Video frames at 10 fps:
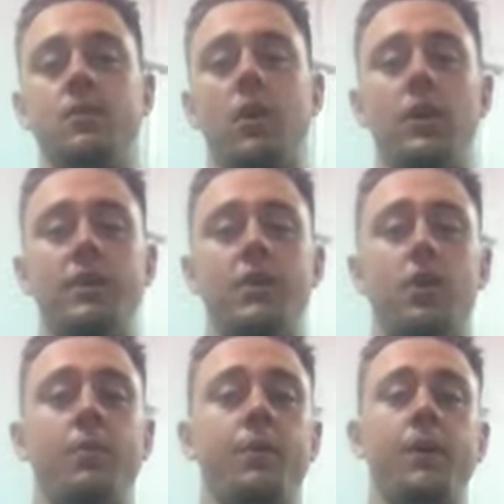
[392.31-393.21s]
idea,
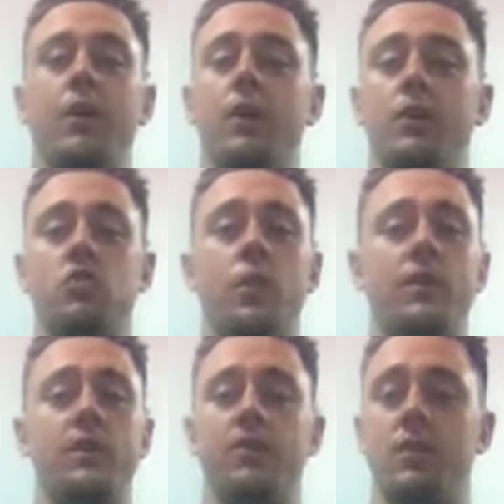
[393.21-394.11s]
I'd probably go like
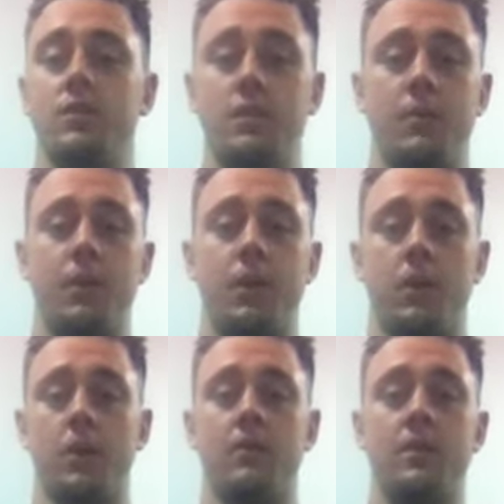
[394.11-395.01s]
20 first up, then
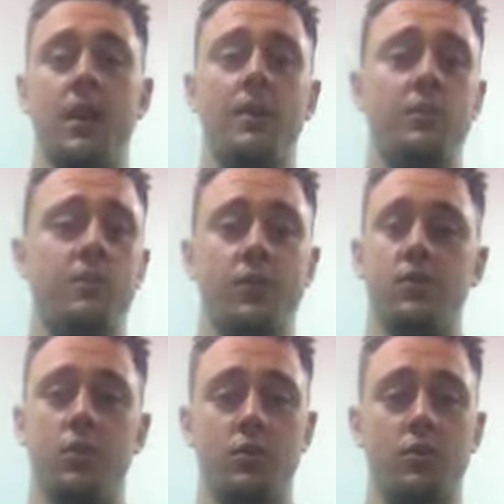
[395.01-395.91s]
I'd go 10s for
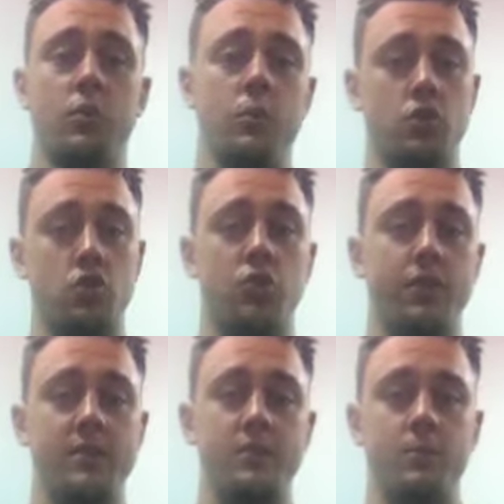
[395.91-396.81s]
as long as I could with short
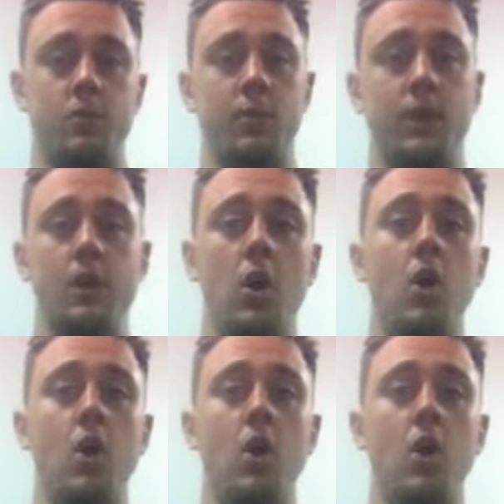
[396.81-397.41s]
rest in between,